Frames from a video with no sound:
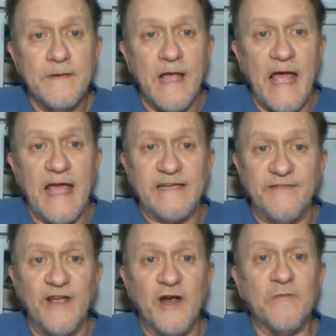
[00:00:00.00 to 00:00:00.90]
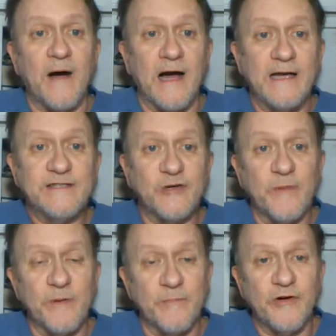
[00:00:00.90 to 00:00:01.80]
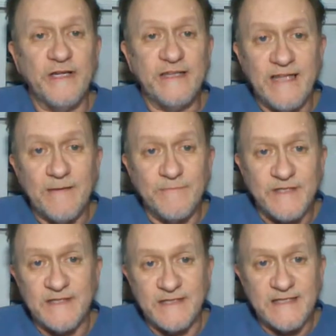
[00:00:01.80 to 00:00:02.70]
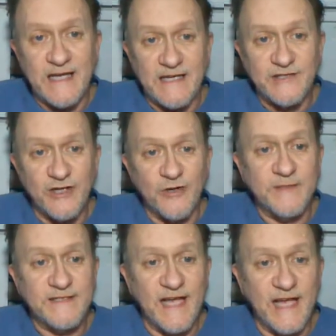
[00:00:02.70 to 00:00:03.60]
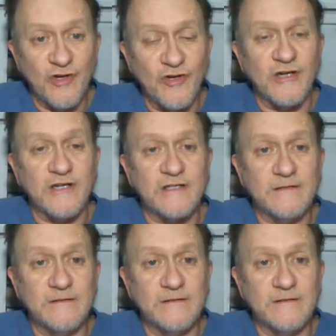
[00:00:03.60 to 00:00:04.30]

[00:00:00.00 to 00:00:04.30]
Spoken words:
And in their minds, it'll be putting them to the test. It'll be saying, look,